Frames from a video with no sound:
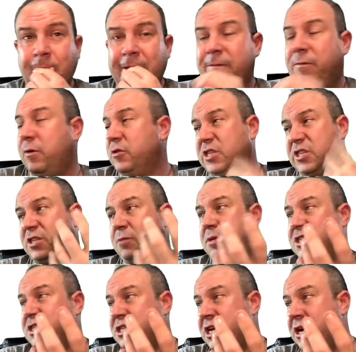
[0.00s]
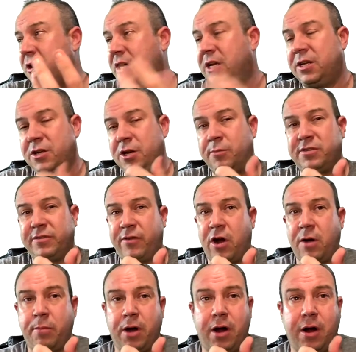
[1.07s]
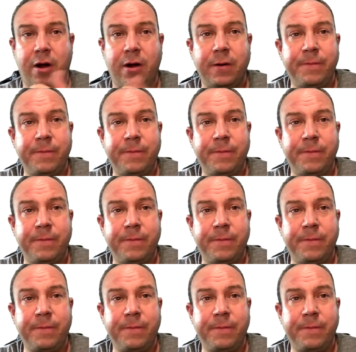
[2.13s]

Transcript: if we were just to be generic in terms of r bar.